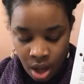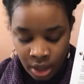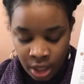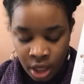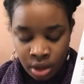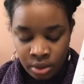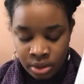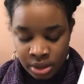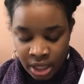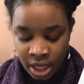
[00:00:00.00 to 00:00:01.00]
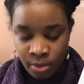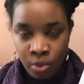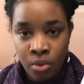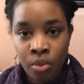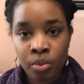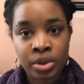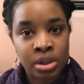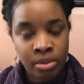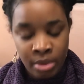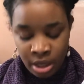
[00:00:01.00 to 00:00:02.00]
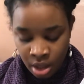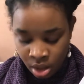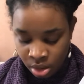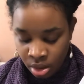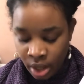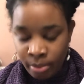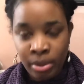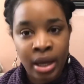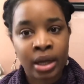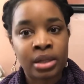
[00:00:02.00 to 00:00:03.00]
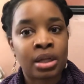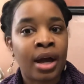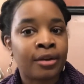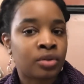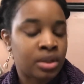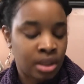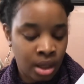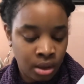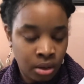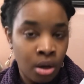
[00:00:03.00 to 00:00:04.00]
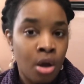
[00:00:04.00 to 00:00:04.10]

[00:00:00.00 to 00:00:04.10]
in colors camel, which is the main color, and black as a contrasting color.